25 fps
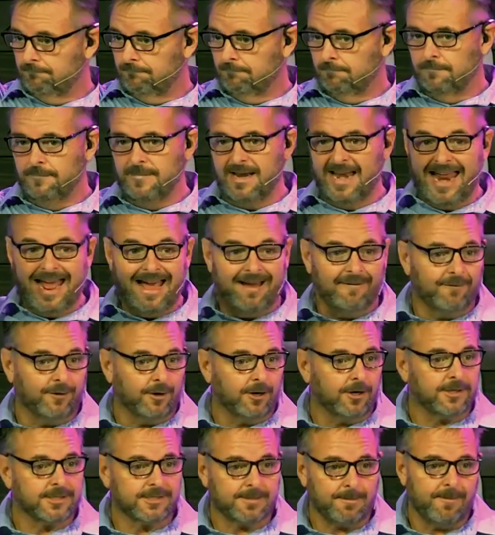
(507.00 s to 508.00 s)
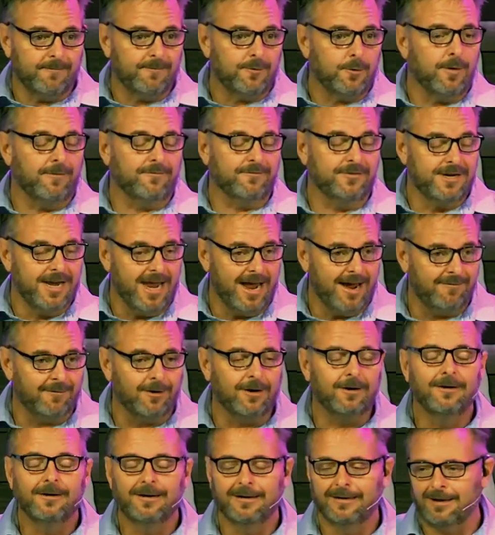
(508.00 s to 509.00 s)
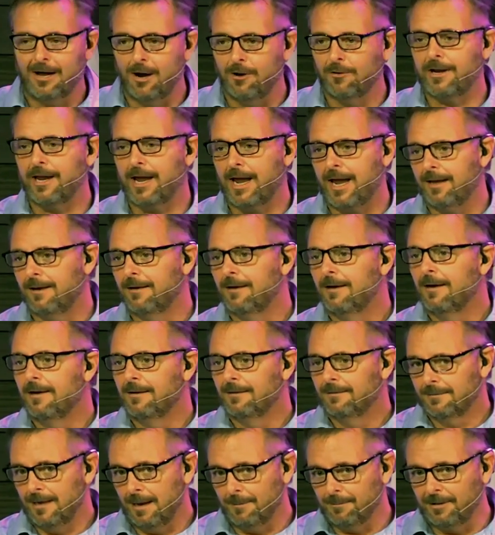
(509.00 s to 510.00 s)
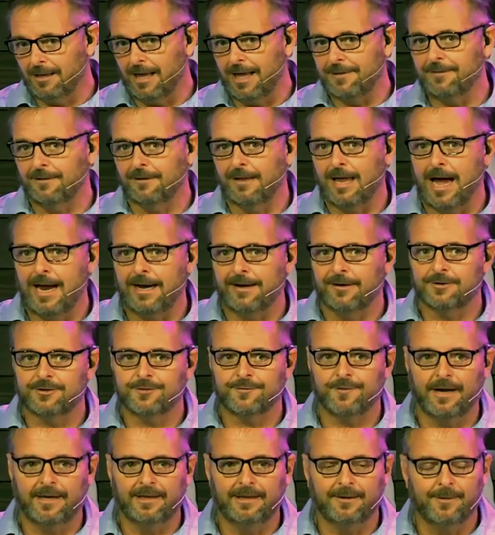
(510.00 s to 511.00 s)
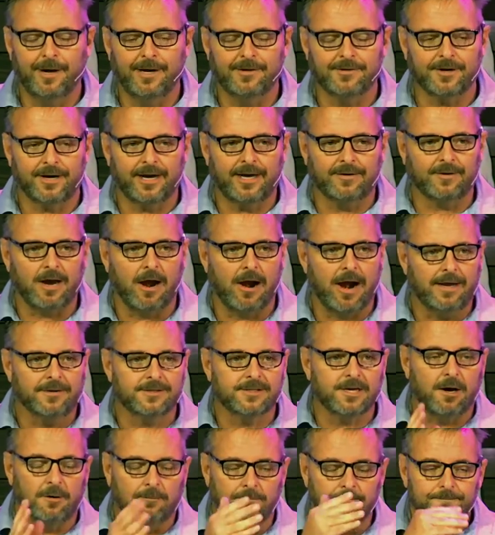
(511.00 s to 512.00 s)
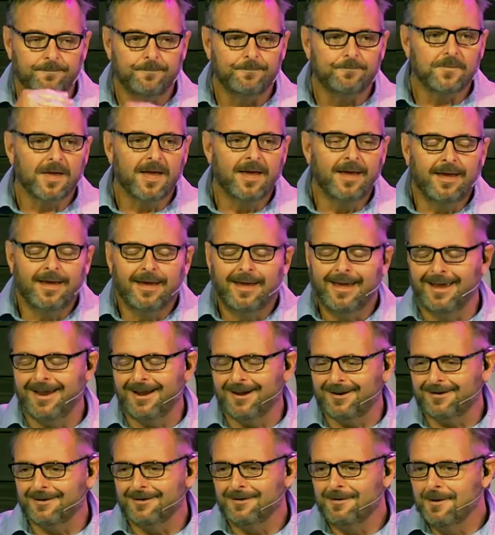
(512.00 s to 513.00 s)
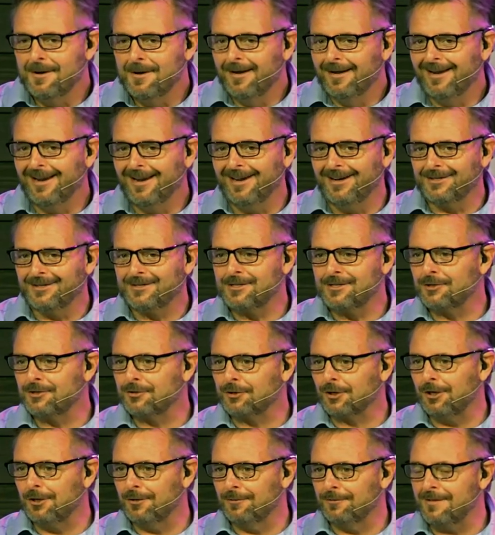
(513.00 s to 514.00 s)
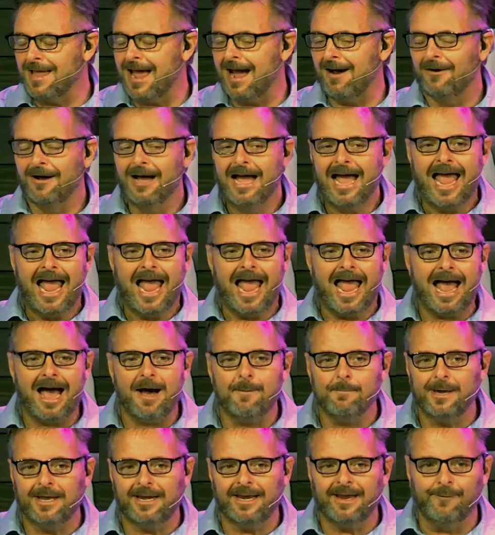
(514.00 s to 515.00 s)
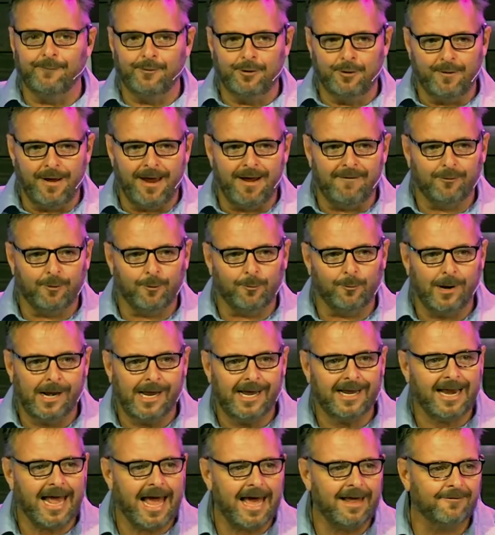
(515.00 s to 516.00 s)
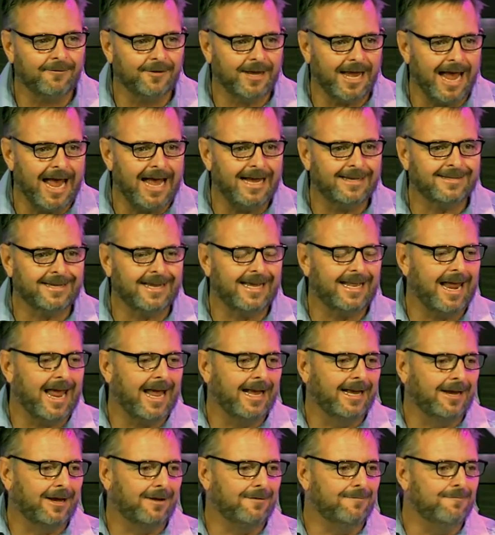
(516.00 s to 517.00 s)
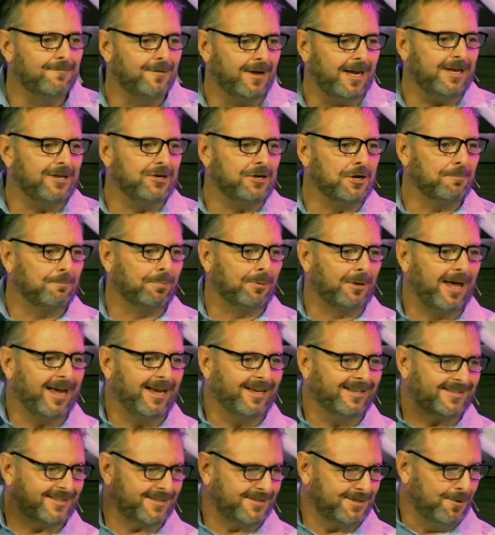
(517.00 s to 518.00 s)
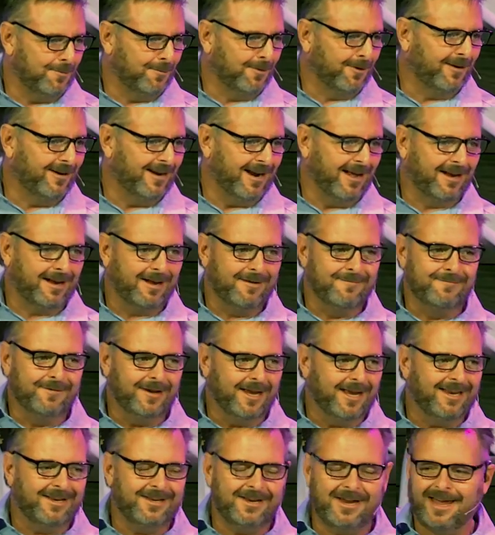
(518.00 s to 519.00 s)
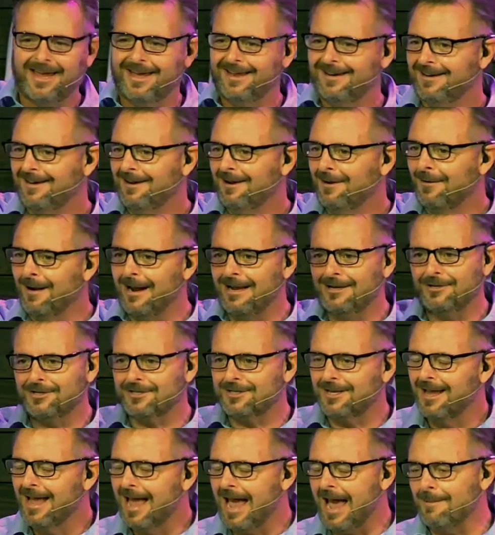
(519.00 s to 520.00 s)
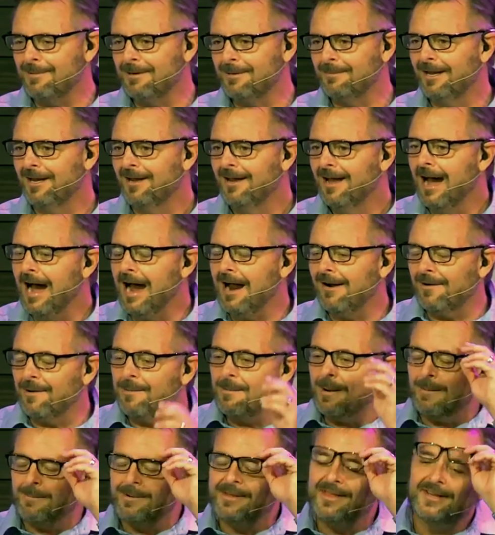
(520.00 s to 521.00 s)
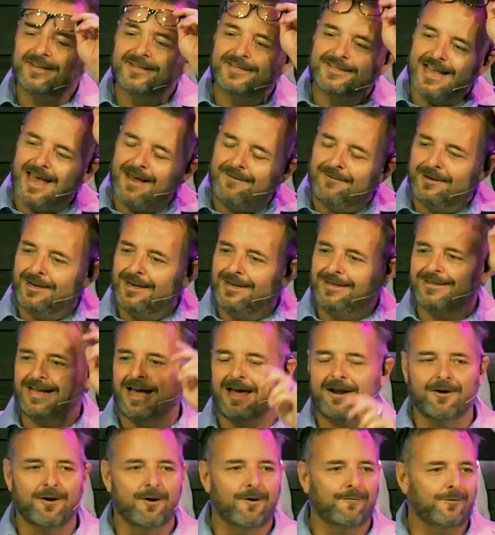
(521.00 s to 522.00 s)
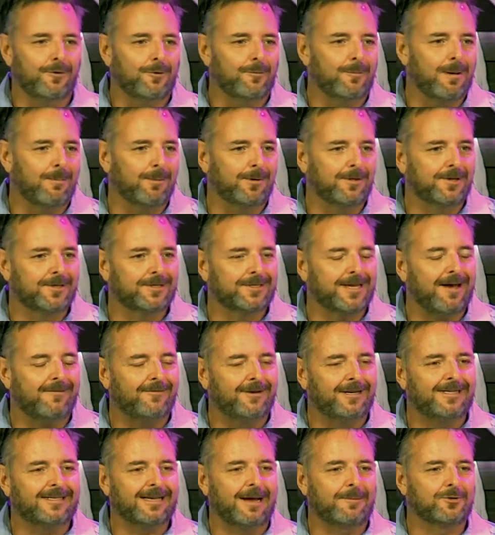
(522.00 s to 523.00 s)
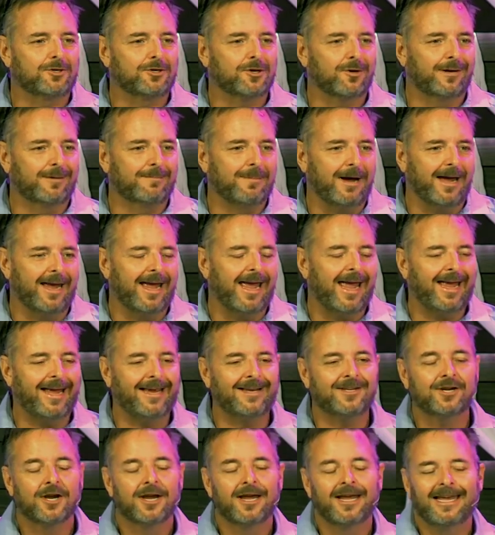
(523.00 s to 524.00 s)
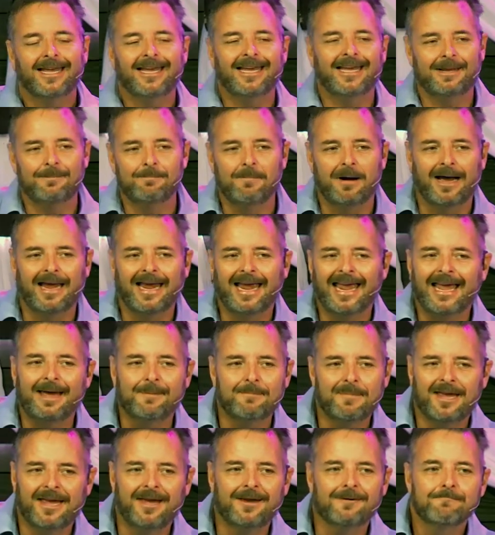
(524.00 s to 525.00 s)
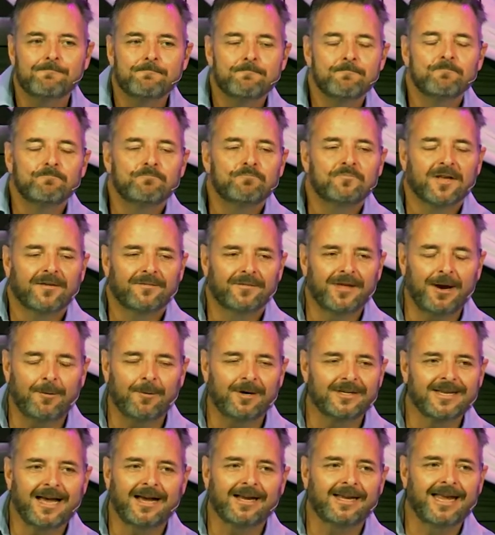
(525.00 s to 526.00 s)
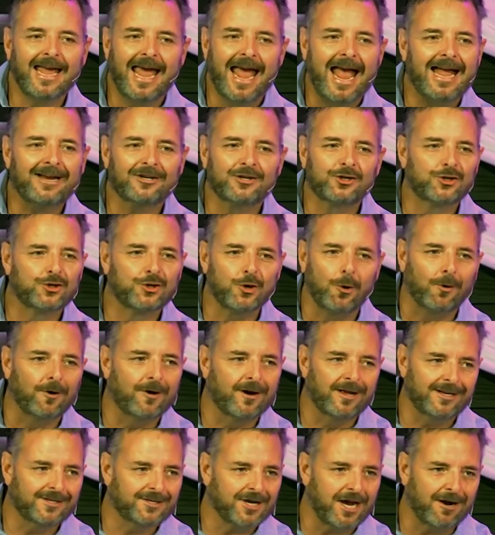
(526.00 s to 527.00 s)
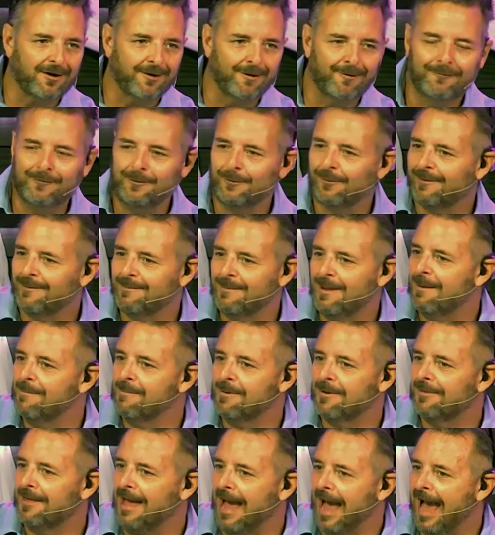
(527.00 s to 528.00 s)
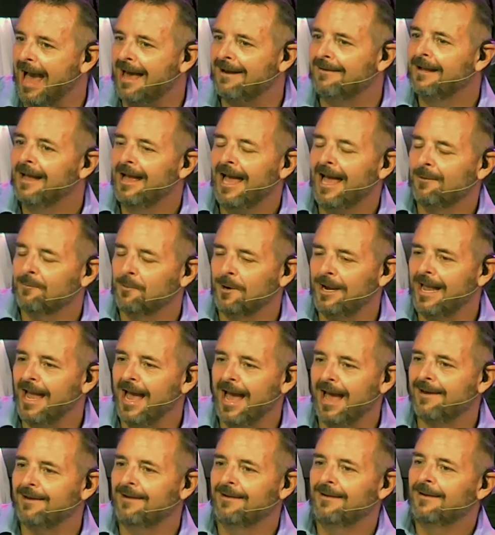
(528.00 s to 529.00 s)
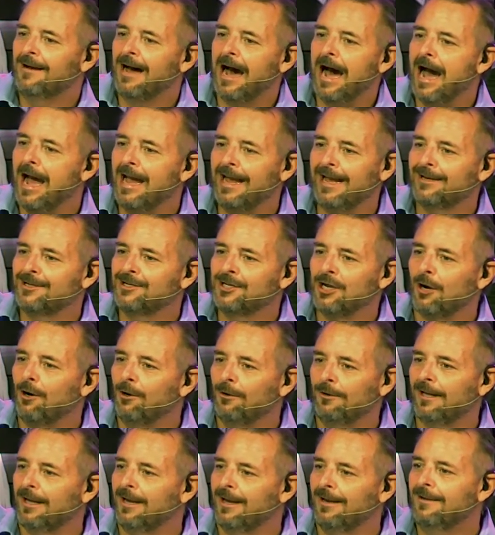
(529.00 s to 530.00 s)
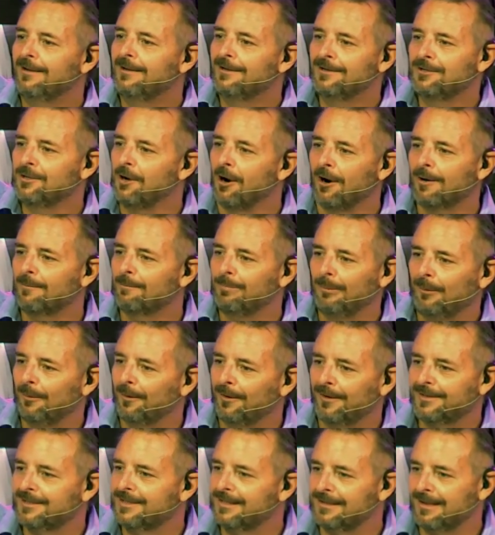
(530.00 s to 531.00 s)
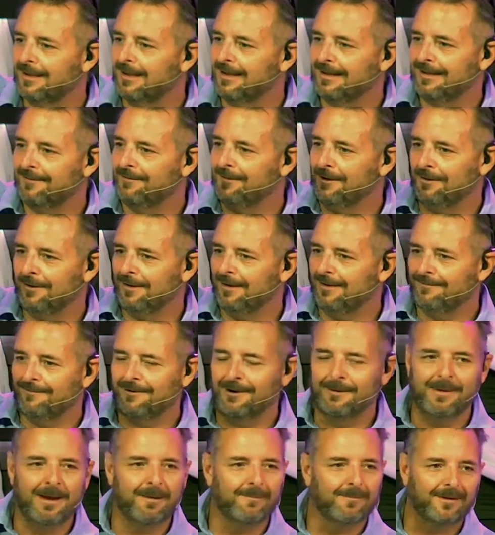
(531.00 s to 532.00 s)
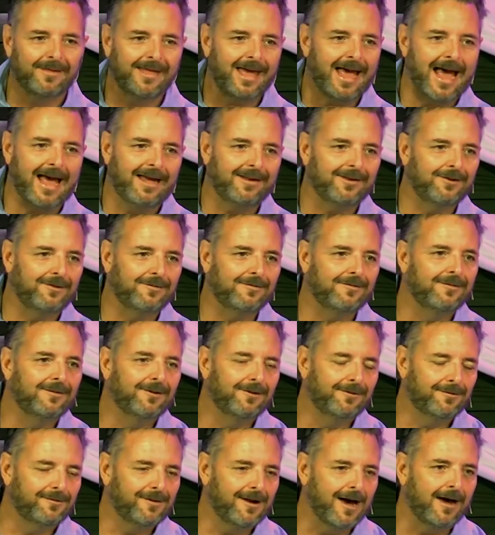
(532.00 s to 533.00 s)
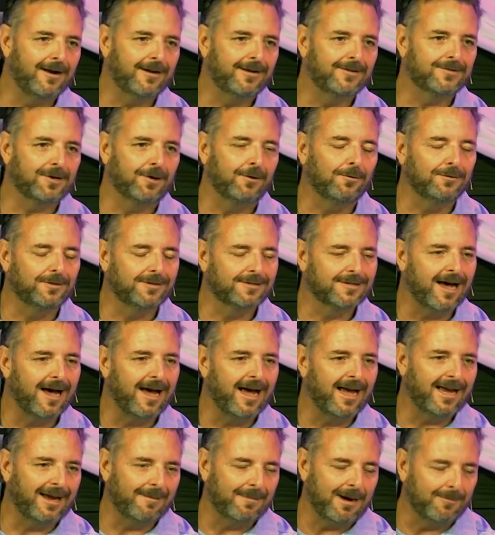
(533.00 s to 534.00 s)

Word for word: Never? Some of you have never? Okay, I'm glad the liars finally raised their hands. All right, so here, here's the truth. Now, how many of you ever ran out of gas in a convenient place? You were in a convenient, right? Just happened to be. I remember the 70s. I don't know if you remember the 70s. I'm showing my age. In Miami, there was a gas shortage. I don't know if you remember that. And we had Ayatollah dartboards. If you didn't remember that, you, you're not as old as I am.